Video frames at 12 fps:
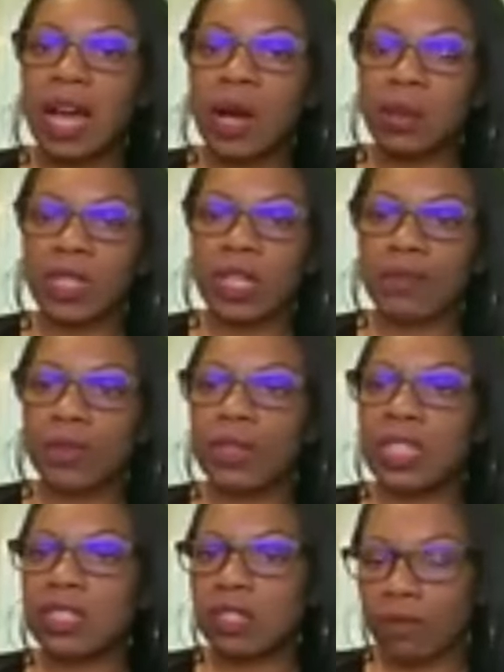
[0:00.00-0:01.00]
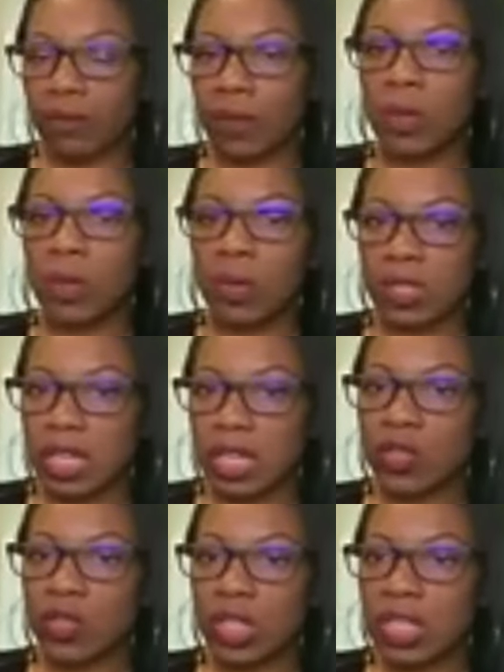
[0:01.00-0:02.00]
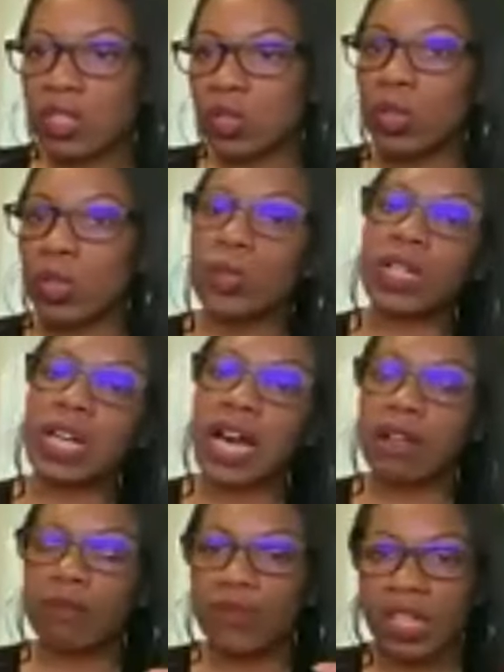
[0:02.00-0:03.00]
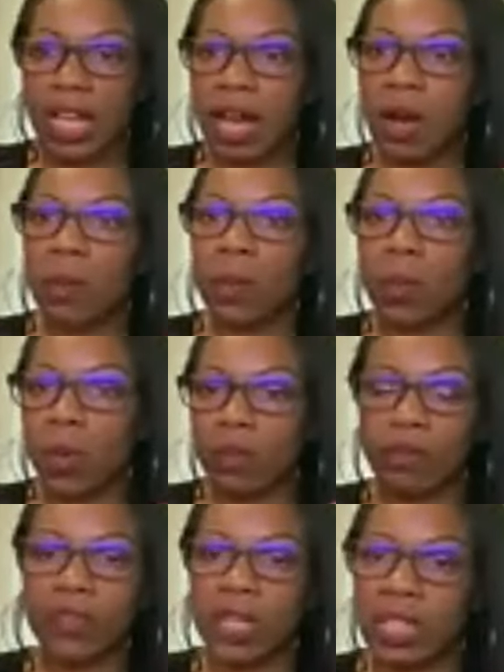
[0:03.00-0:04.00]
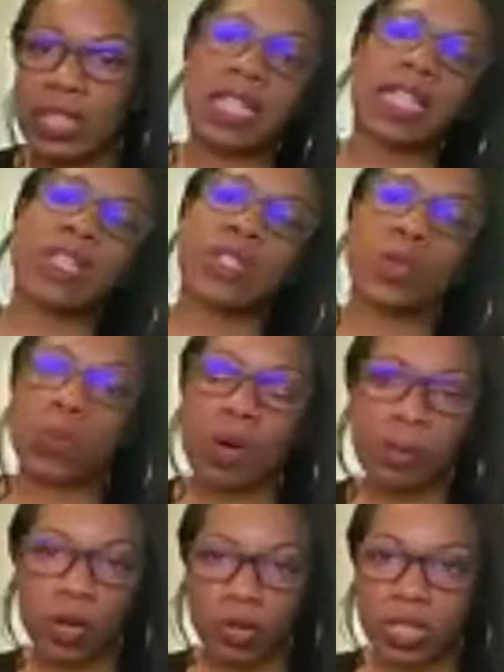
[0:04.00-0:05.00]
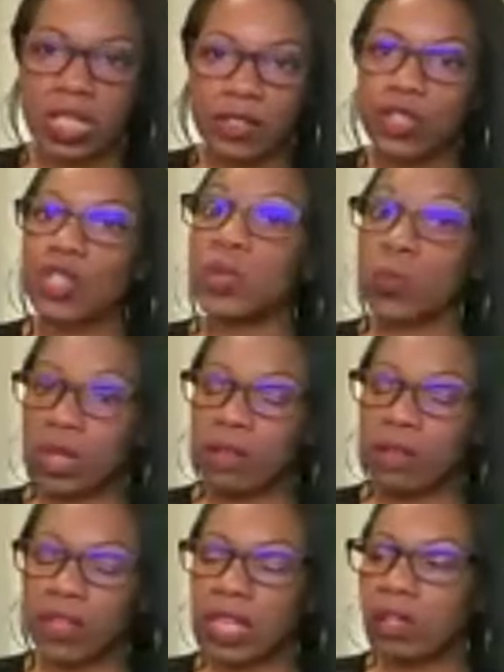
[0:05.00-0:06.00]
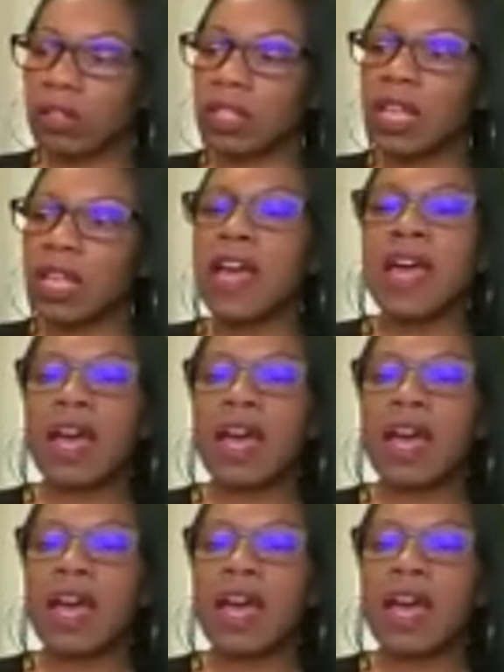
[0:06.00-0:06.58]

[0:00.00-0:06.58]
that will give you the different pulsations so that you can kind of figure out what feeling it is or what pulsation you want to feel.